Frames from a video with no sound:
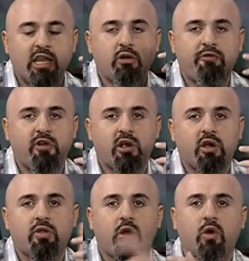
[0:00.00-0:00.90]
How do you
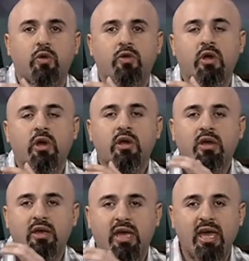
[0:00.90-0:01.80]
fear those
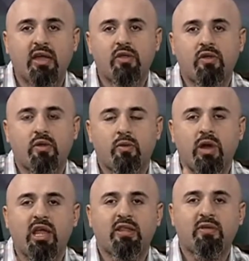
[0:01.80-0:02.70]
kins,
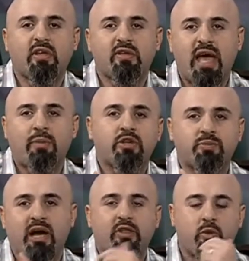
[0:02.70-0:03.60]
relatives
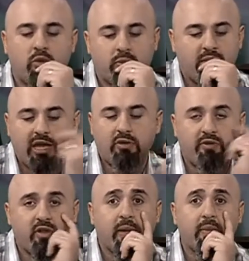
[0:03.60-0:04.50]
established by the womb? How do you
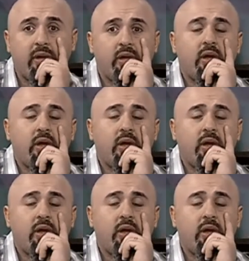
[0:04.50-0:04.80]
fear them?